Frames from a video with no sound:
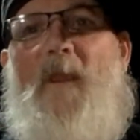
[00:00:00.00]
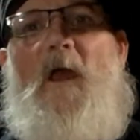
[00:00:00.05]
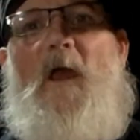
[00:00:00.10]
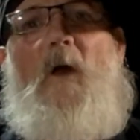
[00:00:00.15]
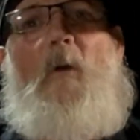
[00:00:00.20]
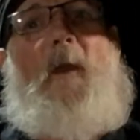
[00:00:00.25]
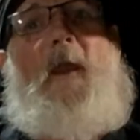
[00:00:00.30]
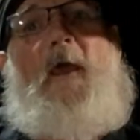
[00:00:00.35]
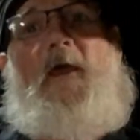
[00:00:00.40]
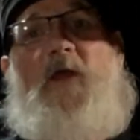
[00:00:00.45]

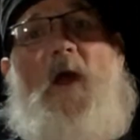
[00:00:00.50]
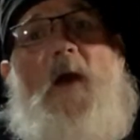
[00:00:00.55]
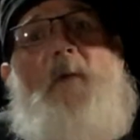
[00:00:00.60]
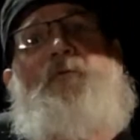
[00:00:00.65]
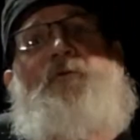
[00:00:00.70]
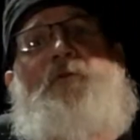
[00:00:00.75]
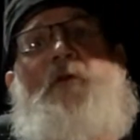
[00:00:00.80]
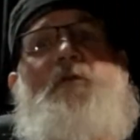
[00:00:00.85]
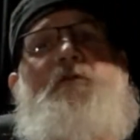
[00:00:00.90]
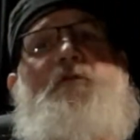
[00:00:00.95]
when it comes
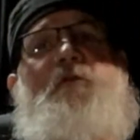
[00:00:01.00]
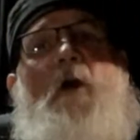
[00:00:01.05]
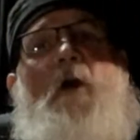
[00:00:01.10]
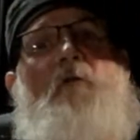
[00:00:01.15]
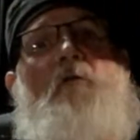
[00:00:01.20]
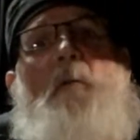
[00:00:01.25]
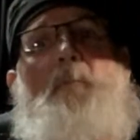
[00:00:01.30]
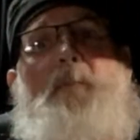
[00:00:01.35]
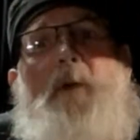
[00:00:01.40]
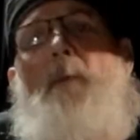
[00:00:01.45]
to
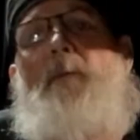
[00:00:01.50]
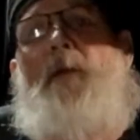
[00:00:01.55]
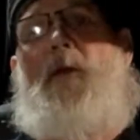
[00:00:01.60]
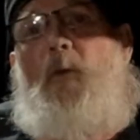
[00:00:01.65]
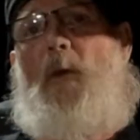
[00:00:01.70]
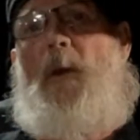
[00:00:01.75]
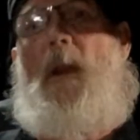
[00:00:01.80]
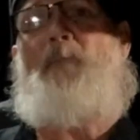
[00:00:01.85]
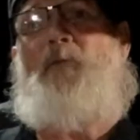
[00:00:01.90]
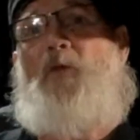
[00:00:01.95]
general public,
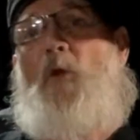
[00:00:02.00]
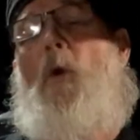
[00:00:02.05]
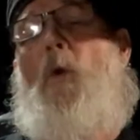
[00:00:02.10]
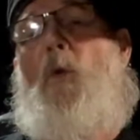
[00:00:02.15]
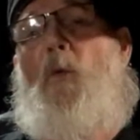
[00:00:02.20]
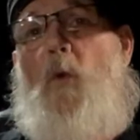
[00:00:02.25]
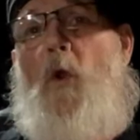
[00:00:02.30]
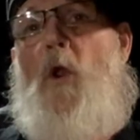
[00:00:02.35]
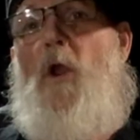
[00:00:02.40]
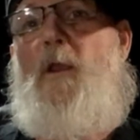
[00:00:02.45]
when I'm
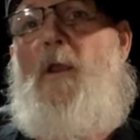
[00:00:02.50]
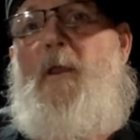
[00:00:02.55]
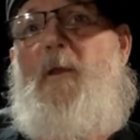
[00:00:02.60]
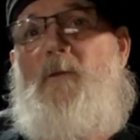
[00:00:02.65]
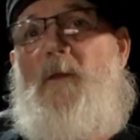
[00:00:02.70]
doing work,